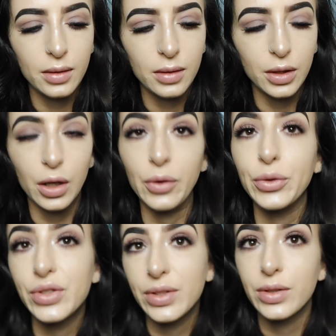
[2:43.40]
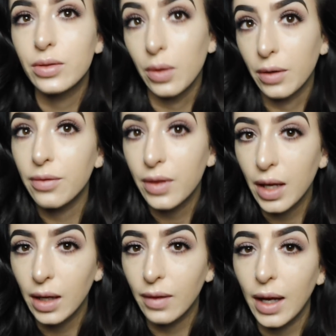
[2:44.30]
you know, sort of
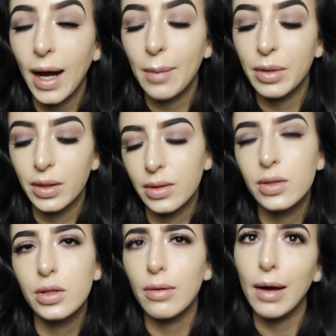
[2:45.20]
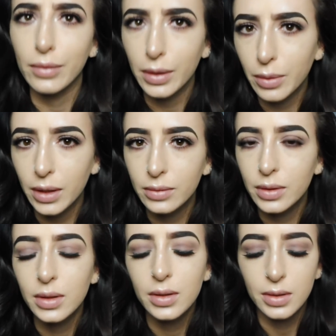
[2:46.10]
thing that happens to everyone.
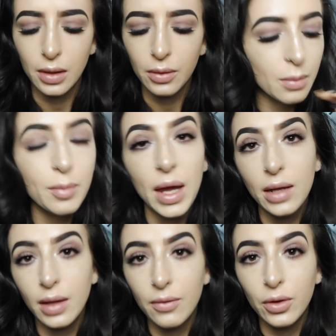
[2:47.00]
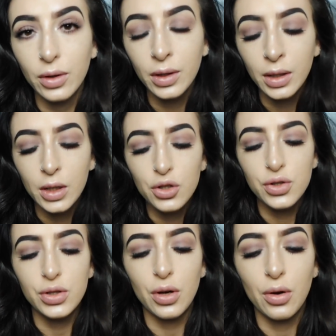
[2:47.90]
So, pain level.
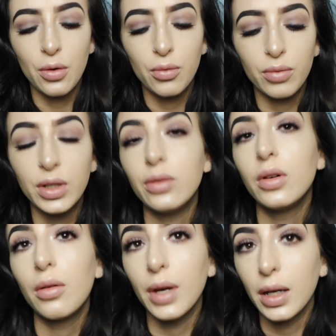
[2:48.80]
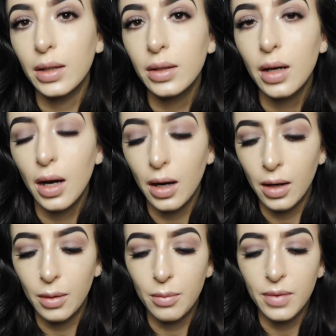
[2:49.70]
So, when you go in,
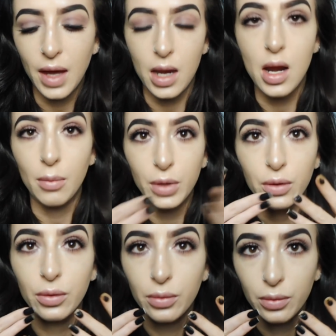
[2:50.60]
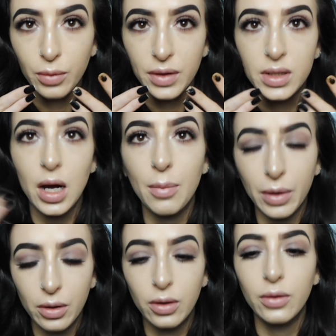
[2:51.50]
they numb you with a
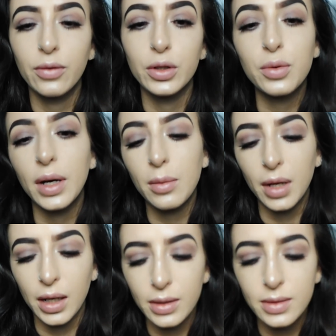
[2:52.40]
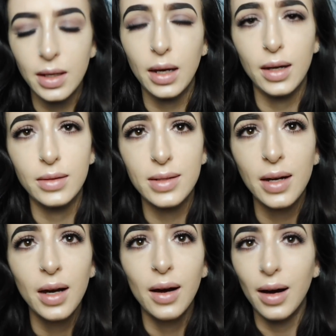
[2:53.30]
topical for 20 minutes, and
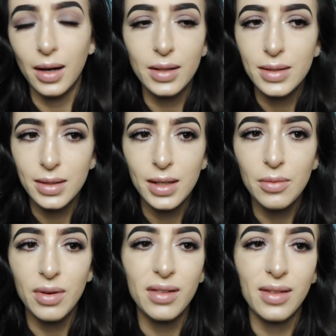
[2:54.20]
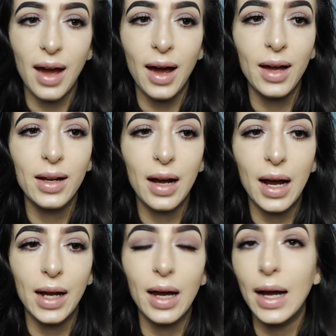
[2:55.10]
honestly, with that,
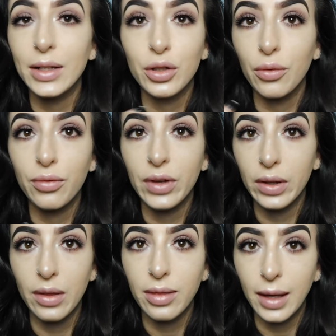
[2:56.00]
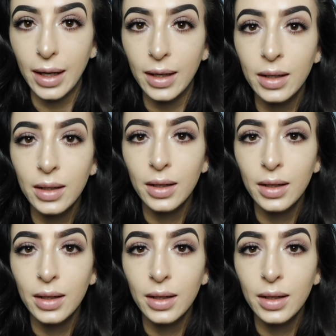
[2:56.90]
I don't feel a thing.